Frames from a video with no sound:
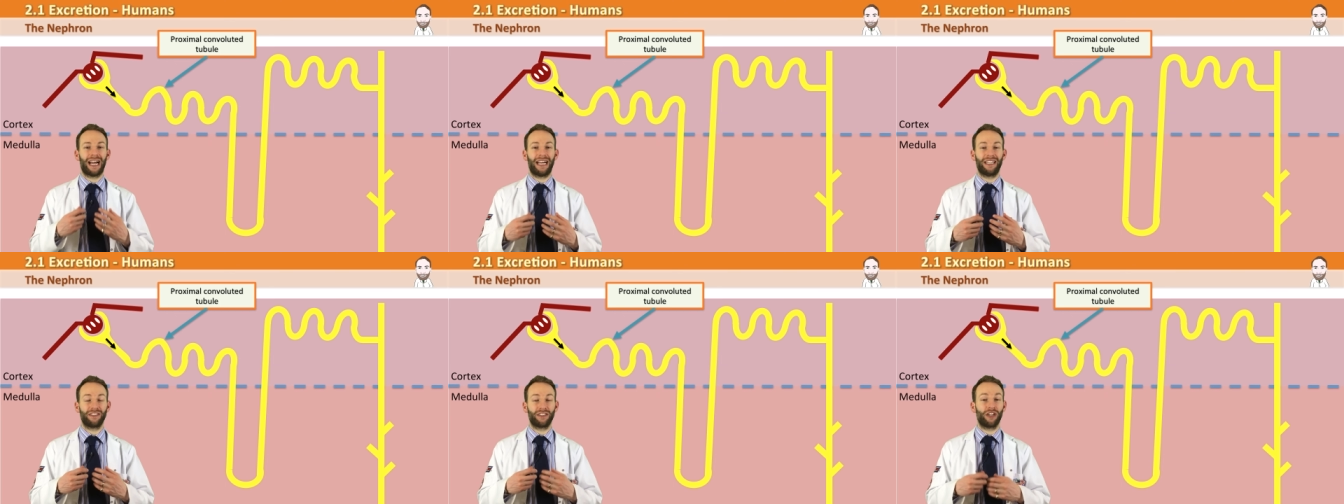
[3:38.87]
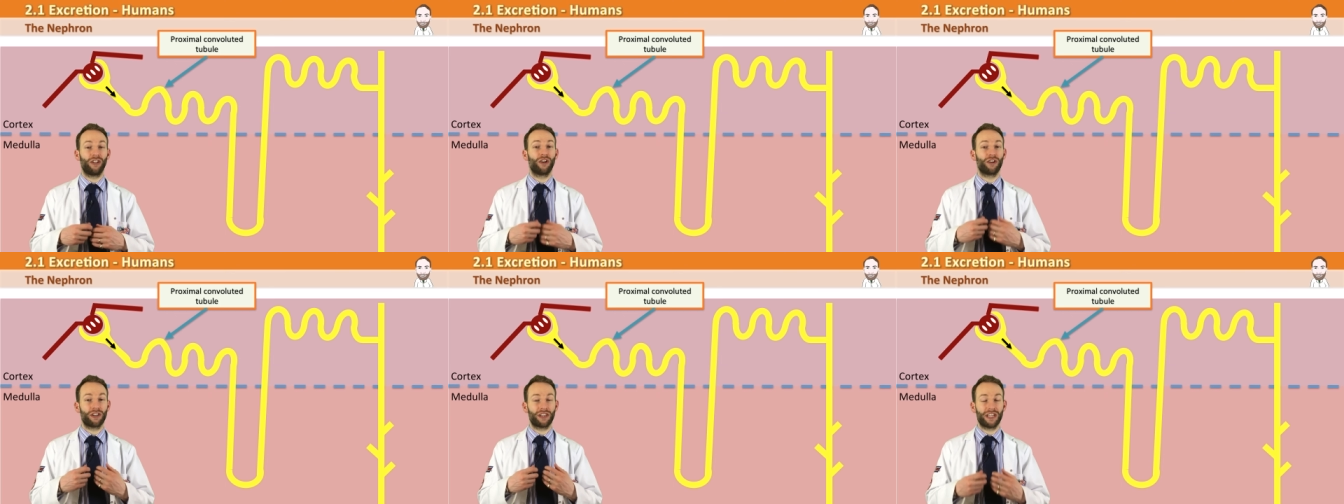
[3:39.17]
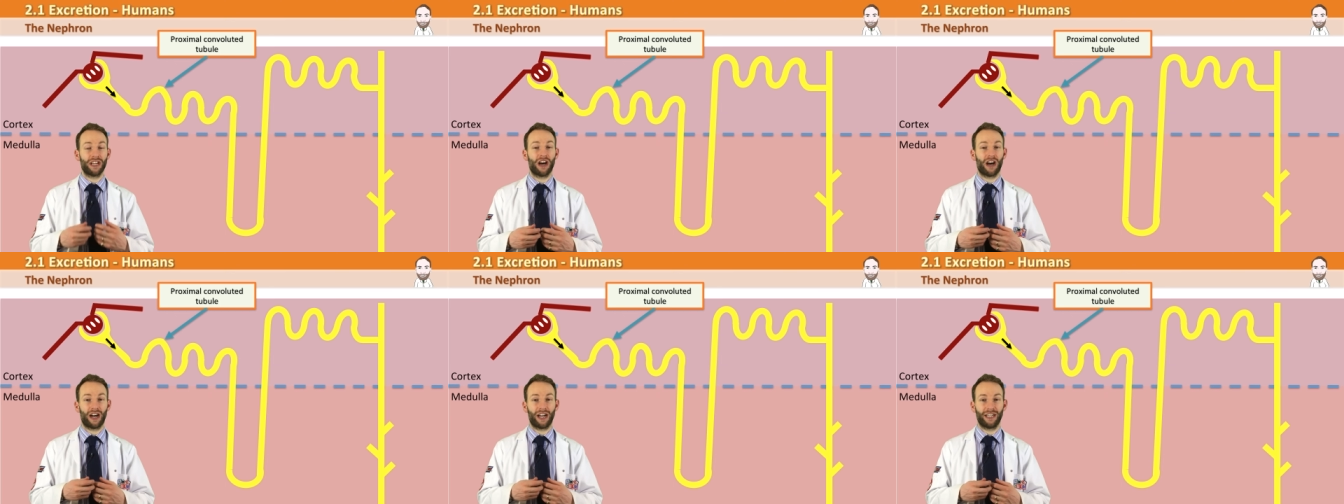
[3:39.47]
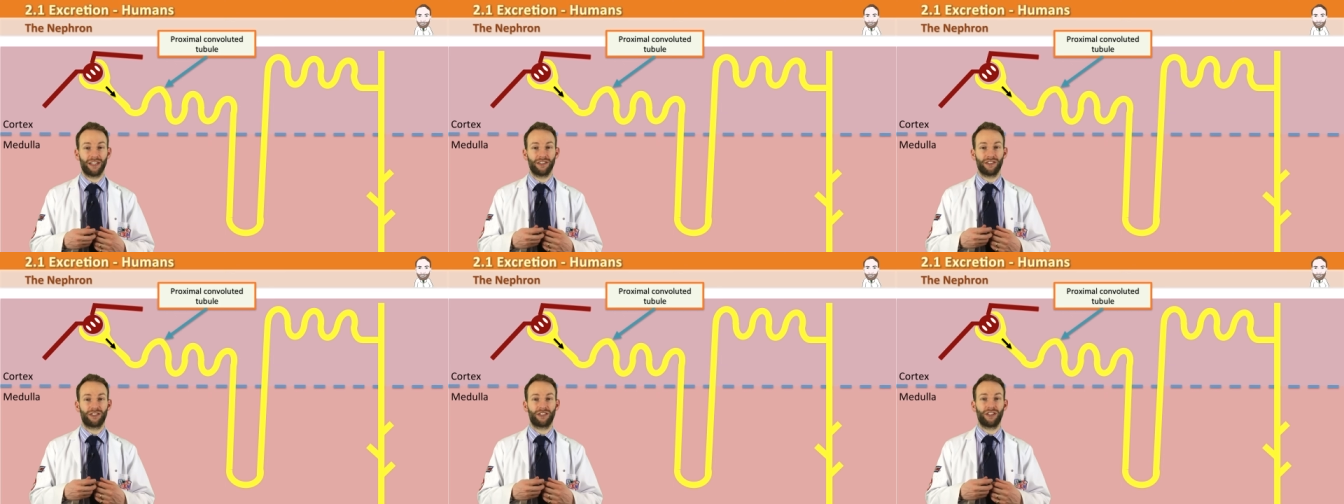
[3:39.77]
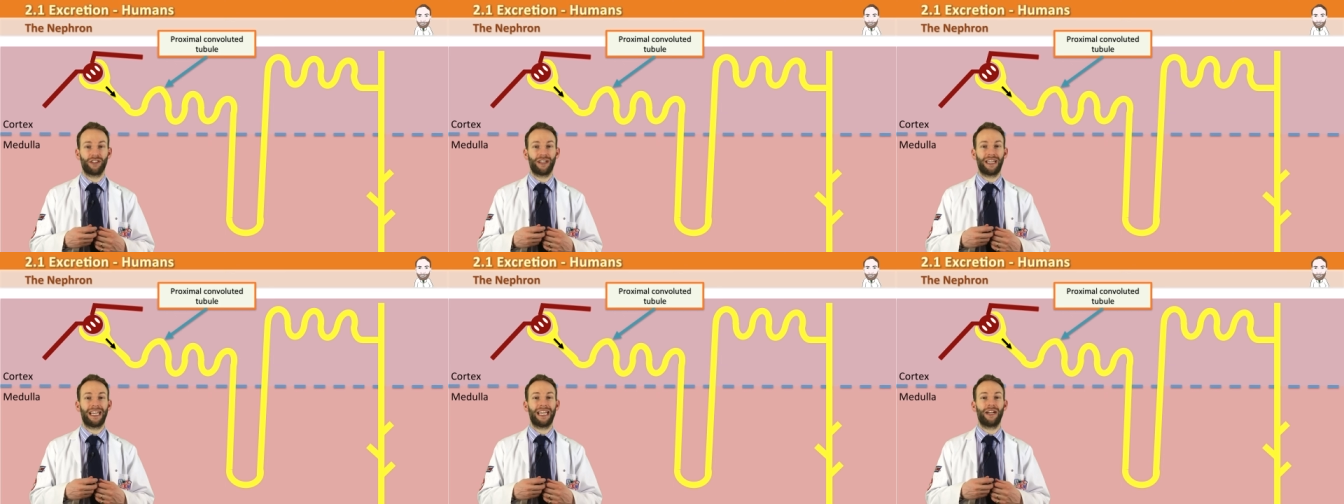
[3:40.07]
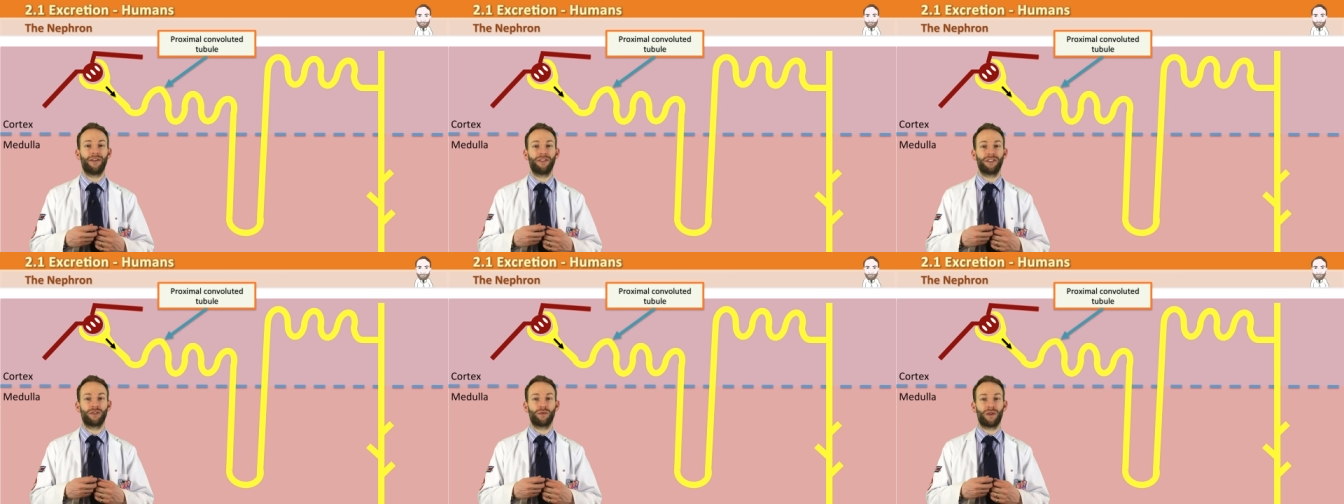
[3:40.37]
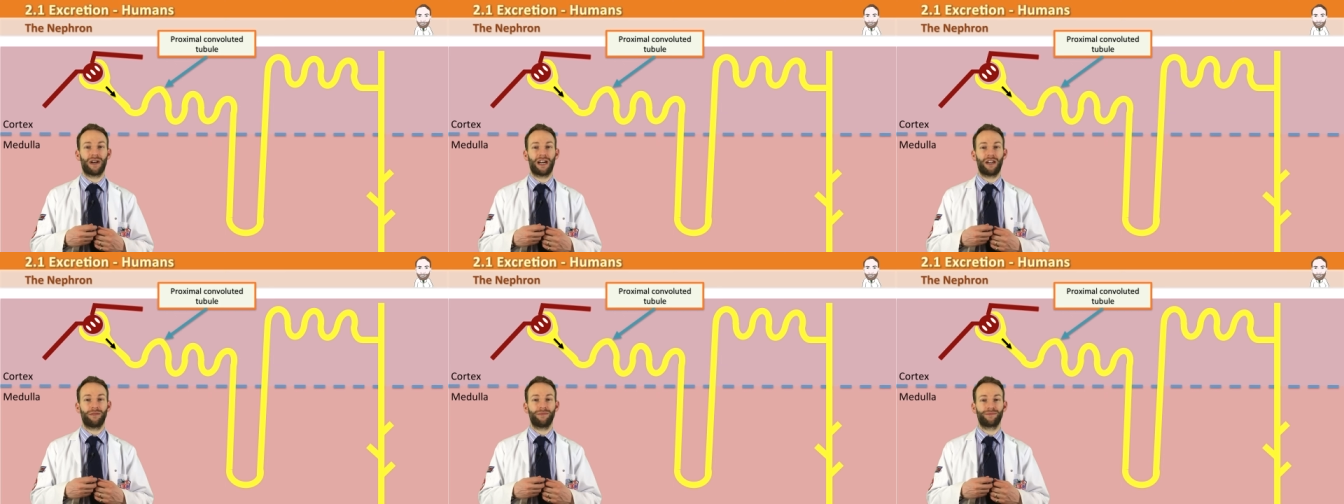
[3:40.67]
a lot of the ions do here as
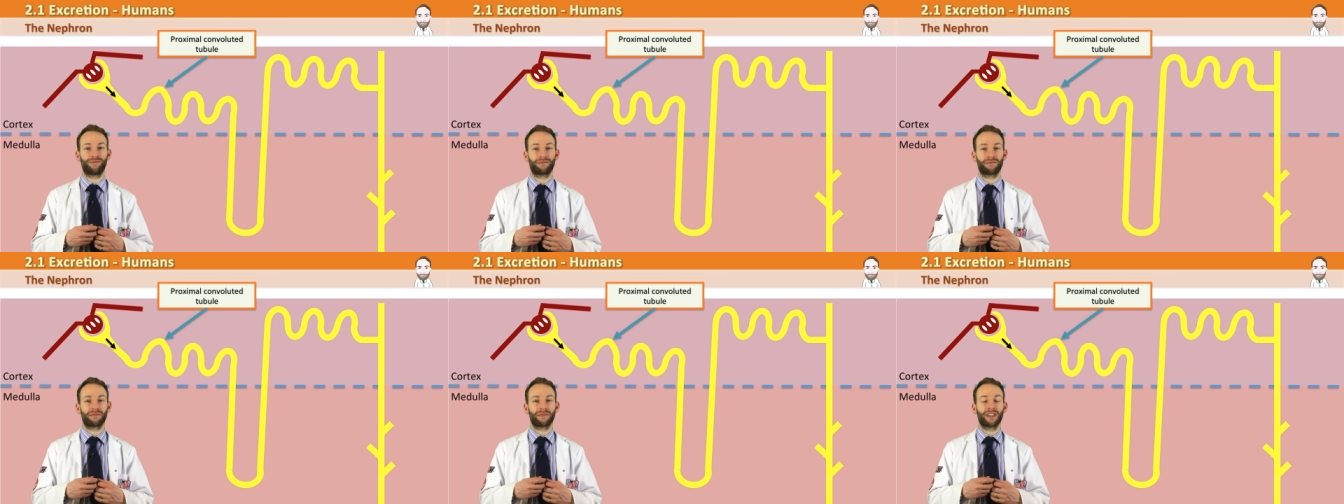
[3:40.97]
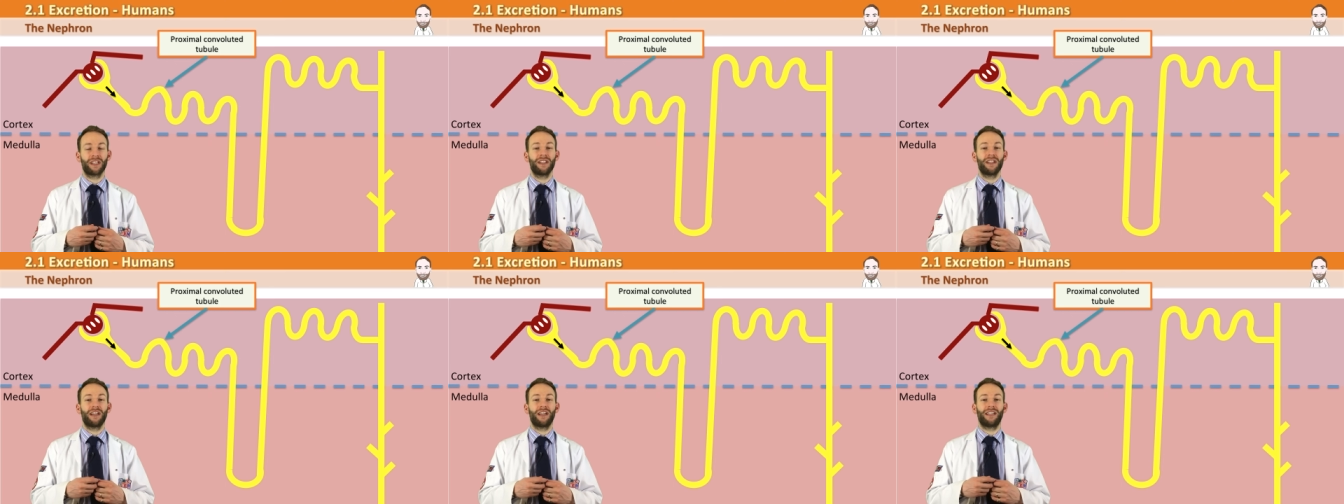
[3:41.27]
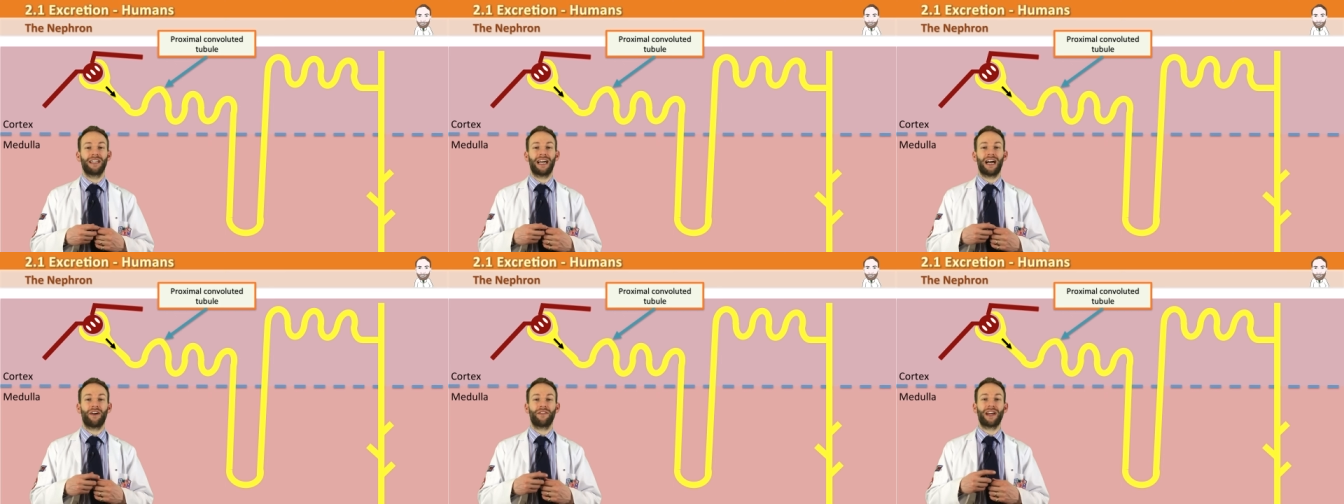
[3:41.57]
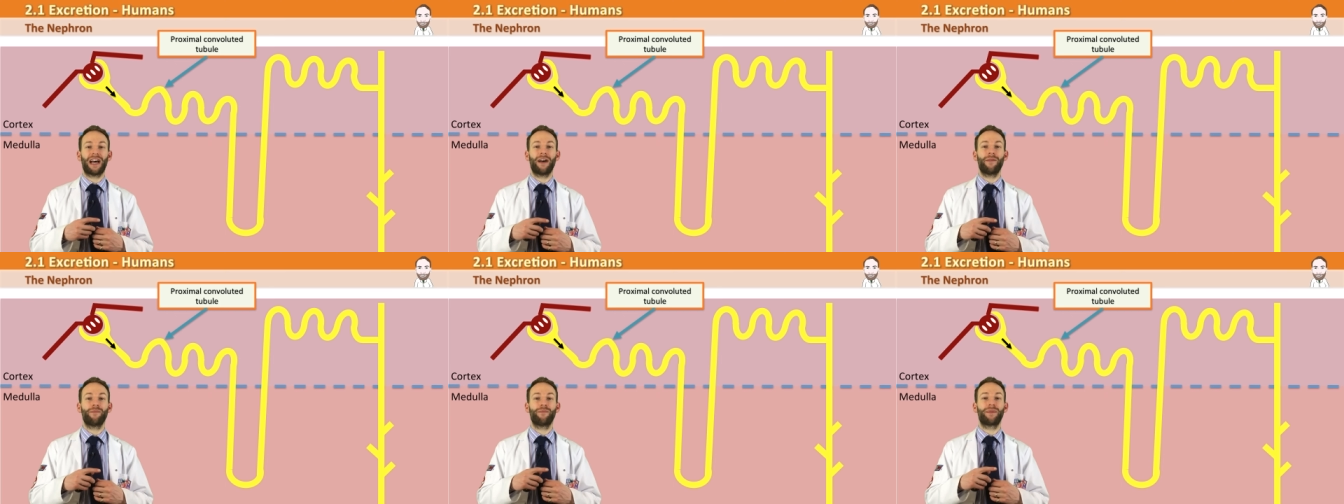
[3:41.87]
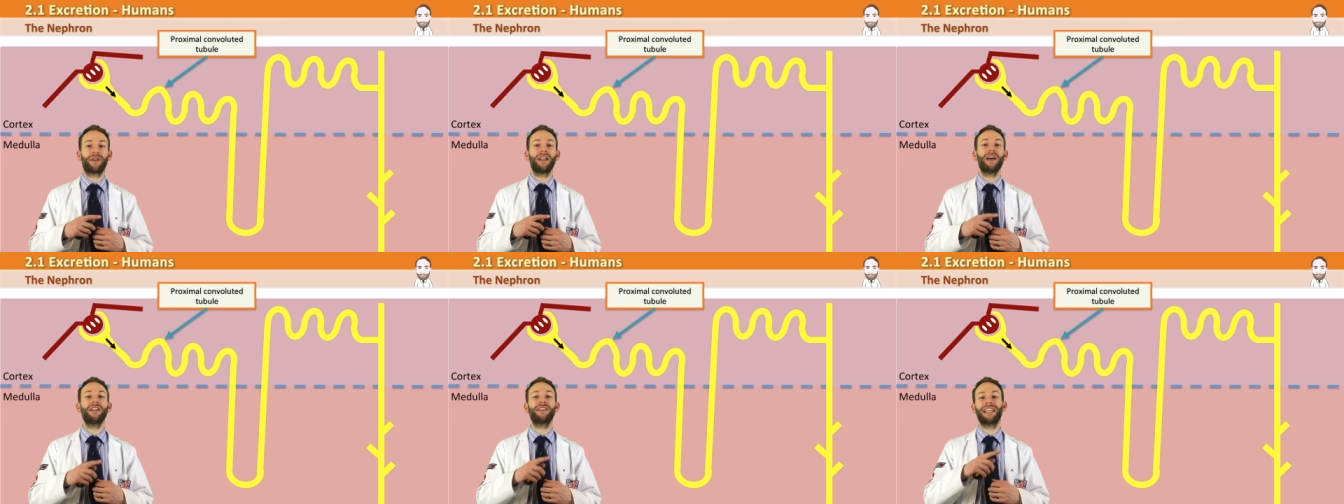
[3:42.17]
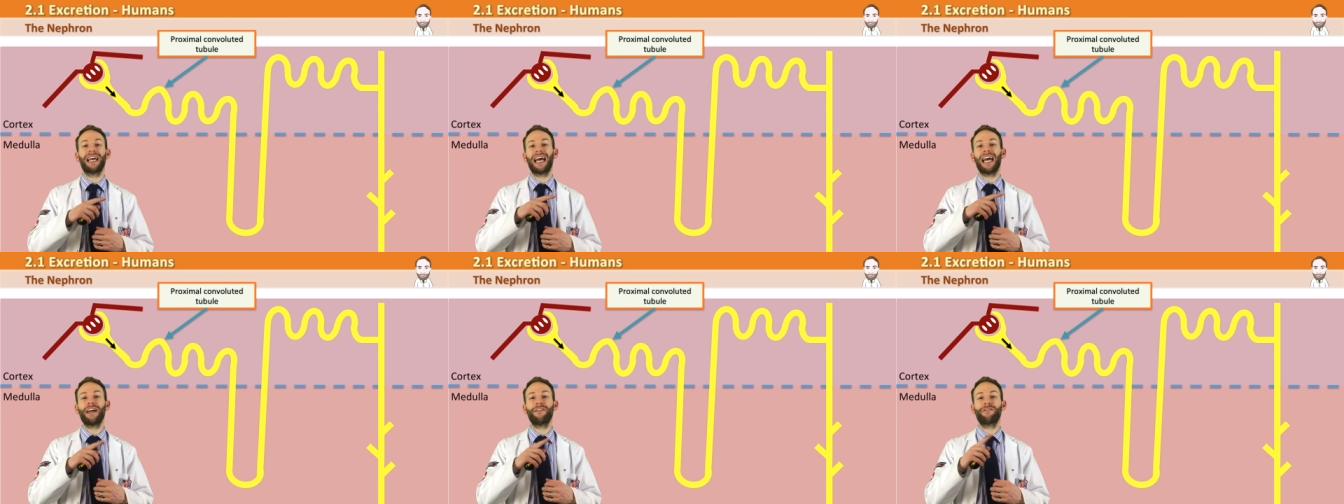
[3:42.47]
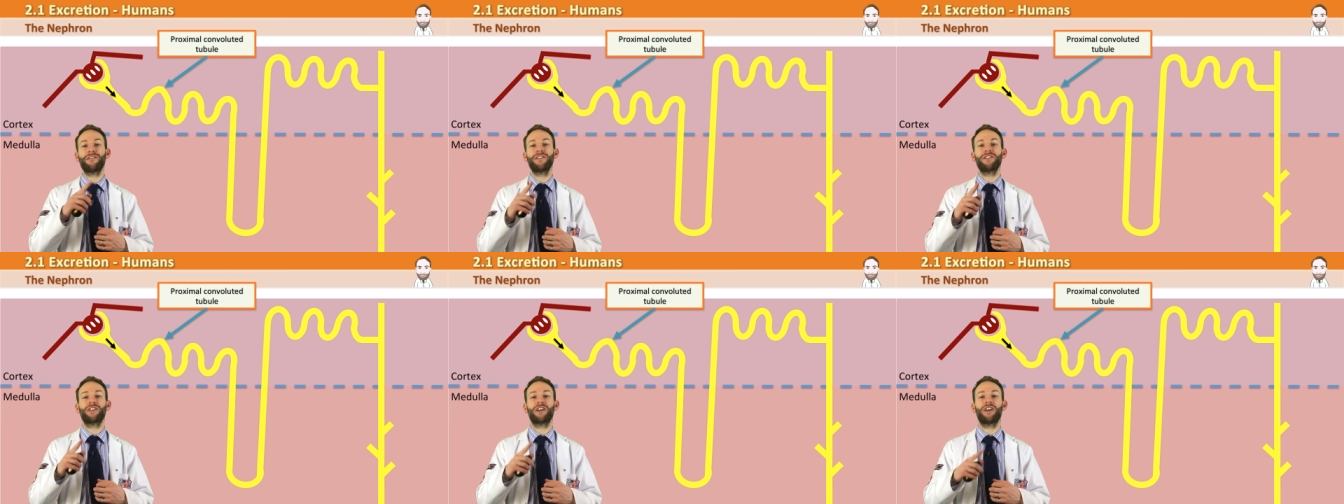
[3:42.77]
well. Now that blood, that
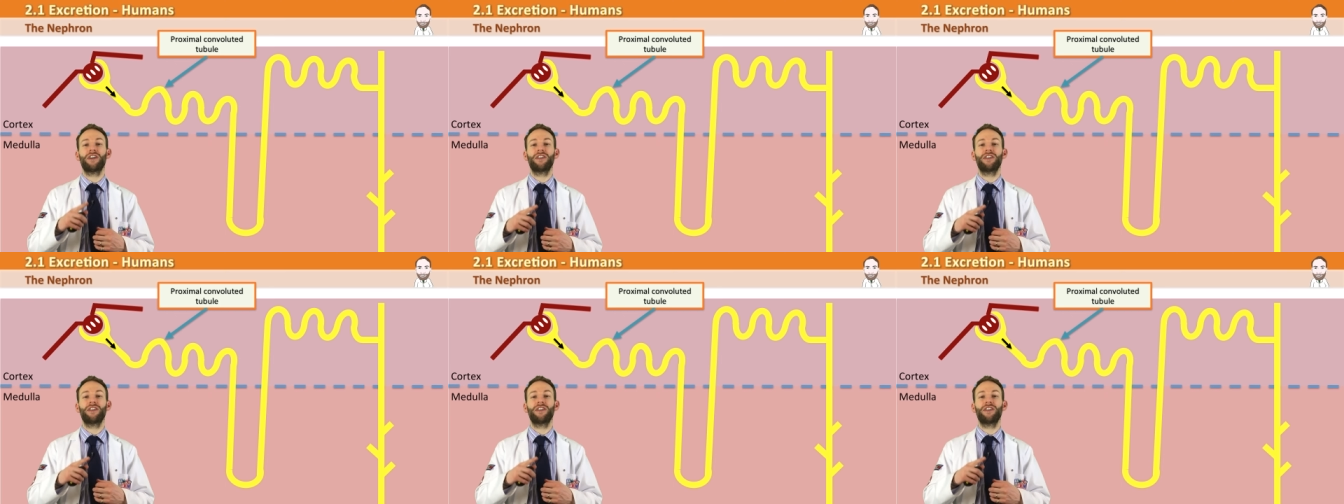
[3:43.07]
efferent